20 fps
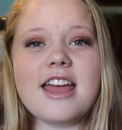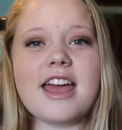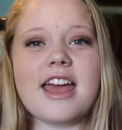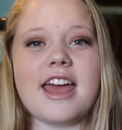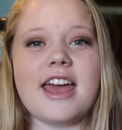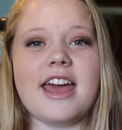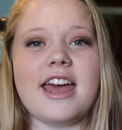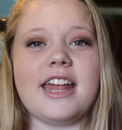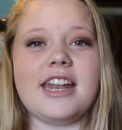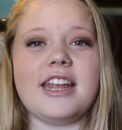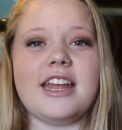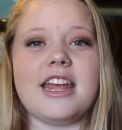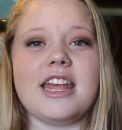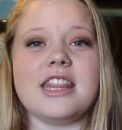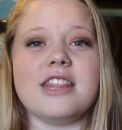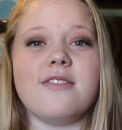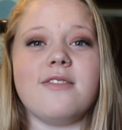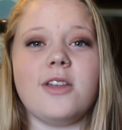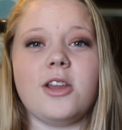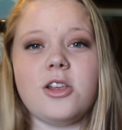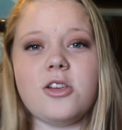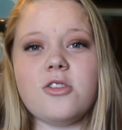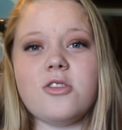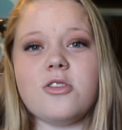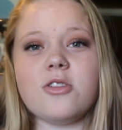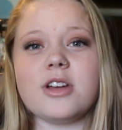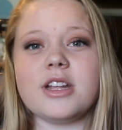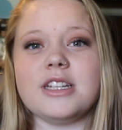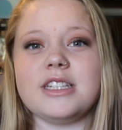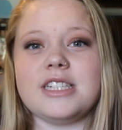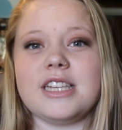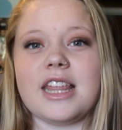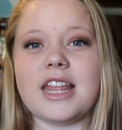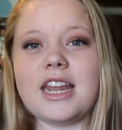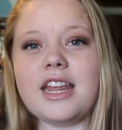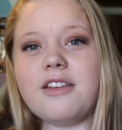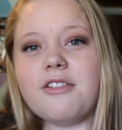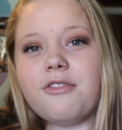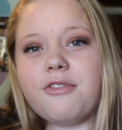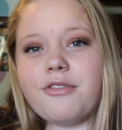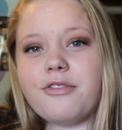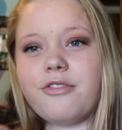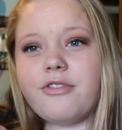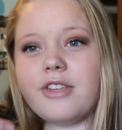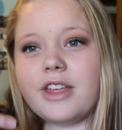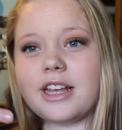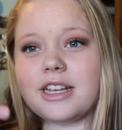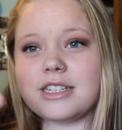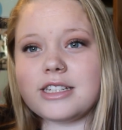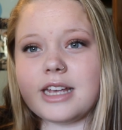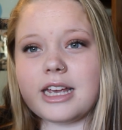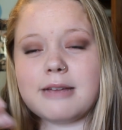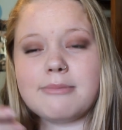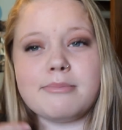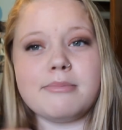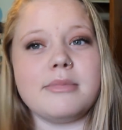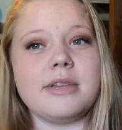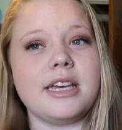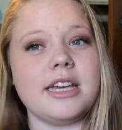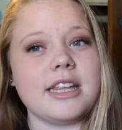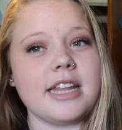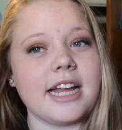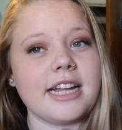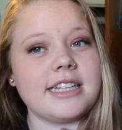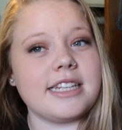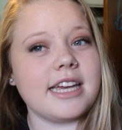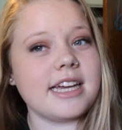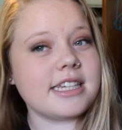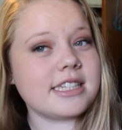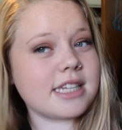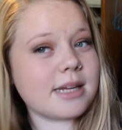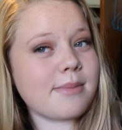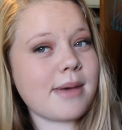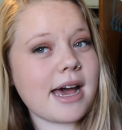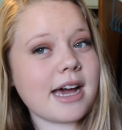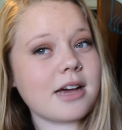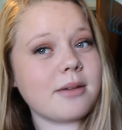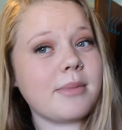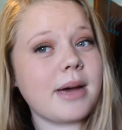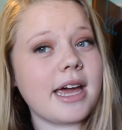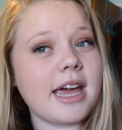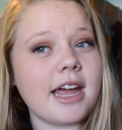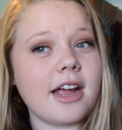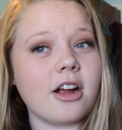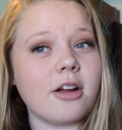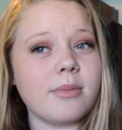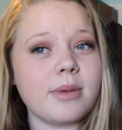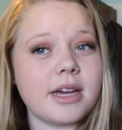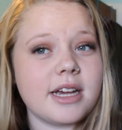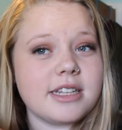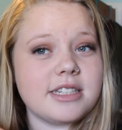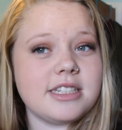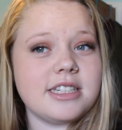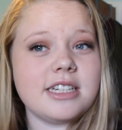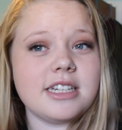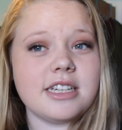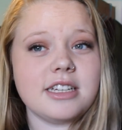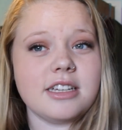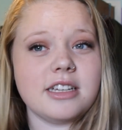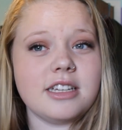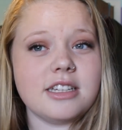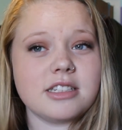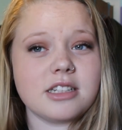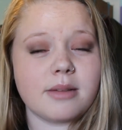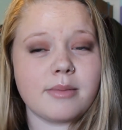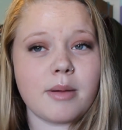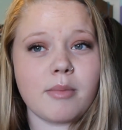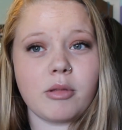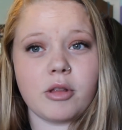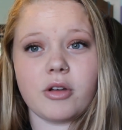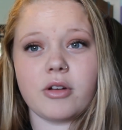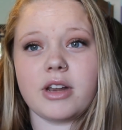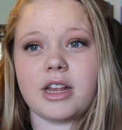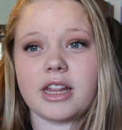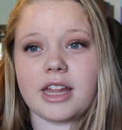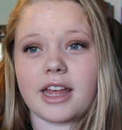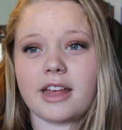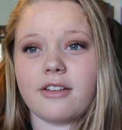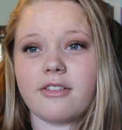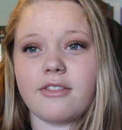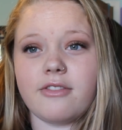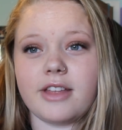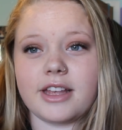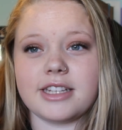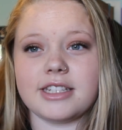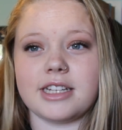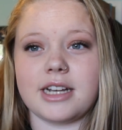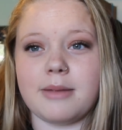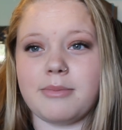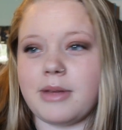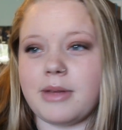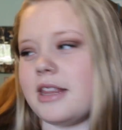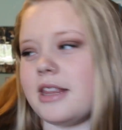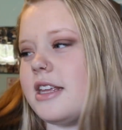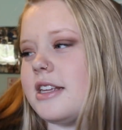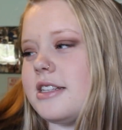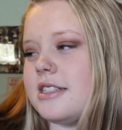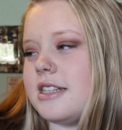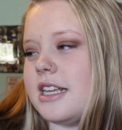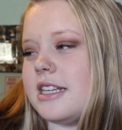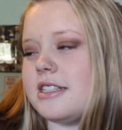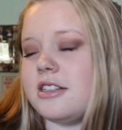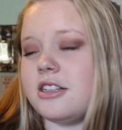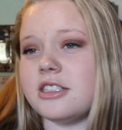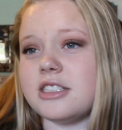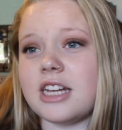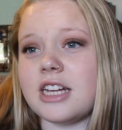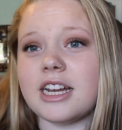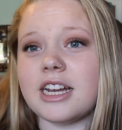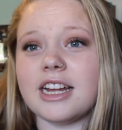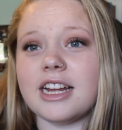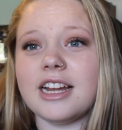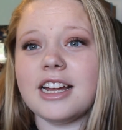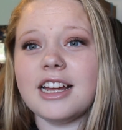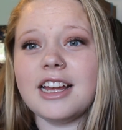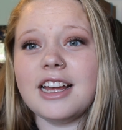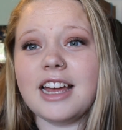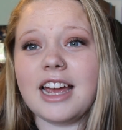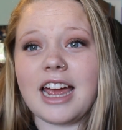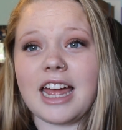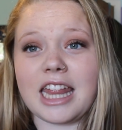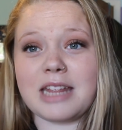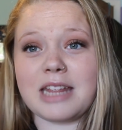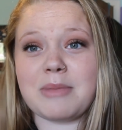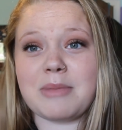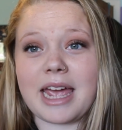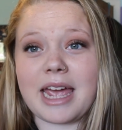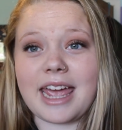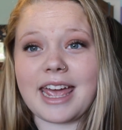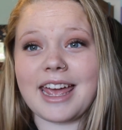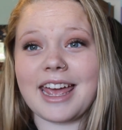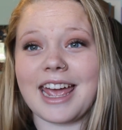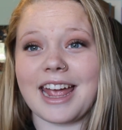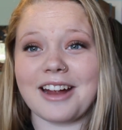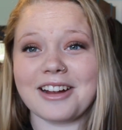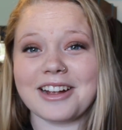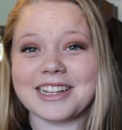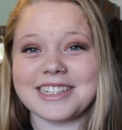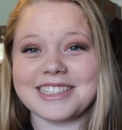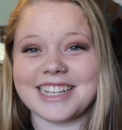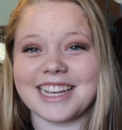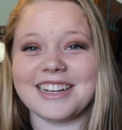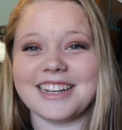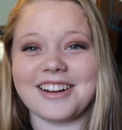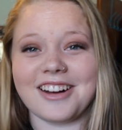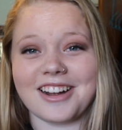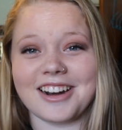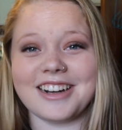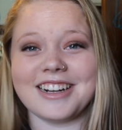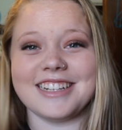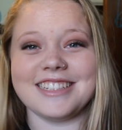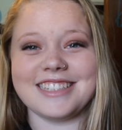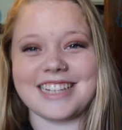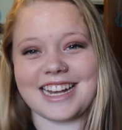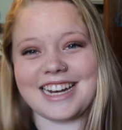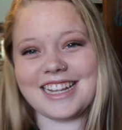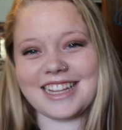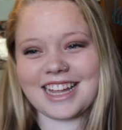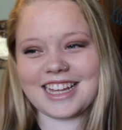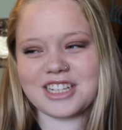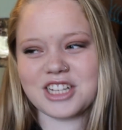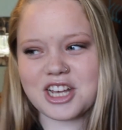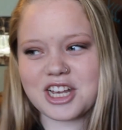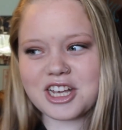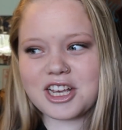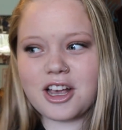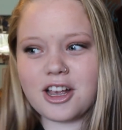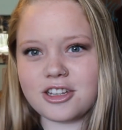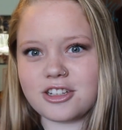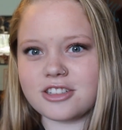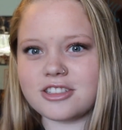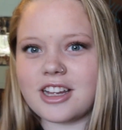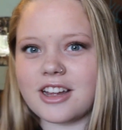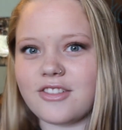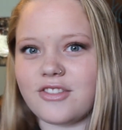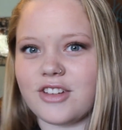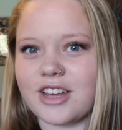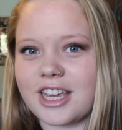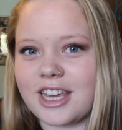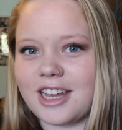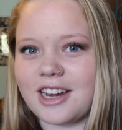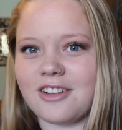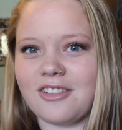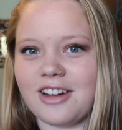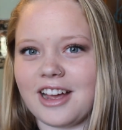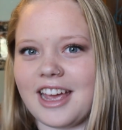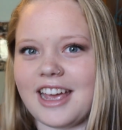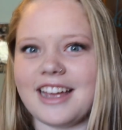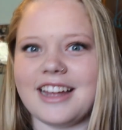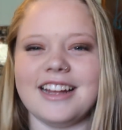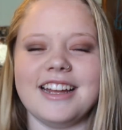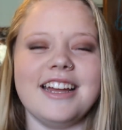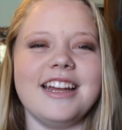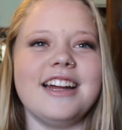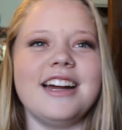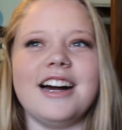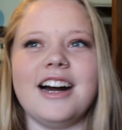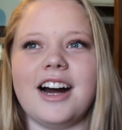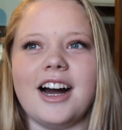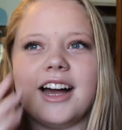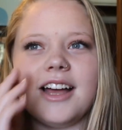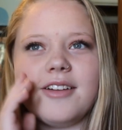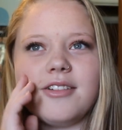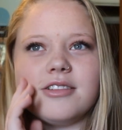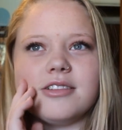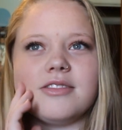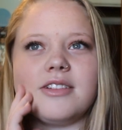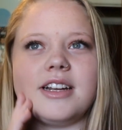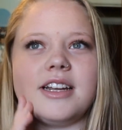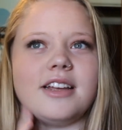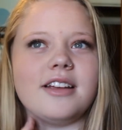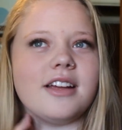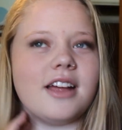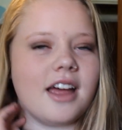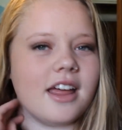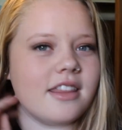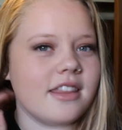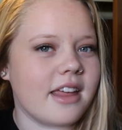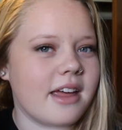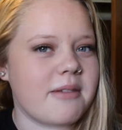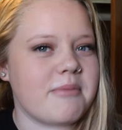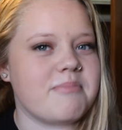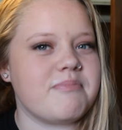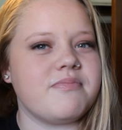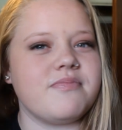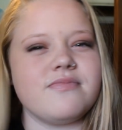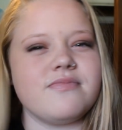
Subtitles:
And in the video you can see that he flicks, like he like takes the back of my hair because he saw my blue, and he like flicks it up like this and like looks at it, and then my hair gets like caught on his hand, and he like starts like flicking it away. It was funny. And then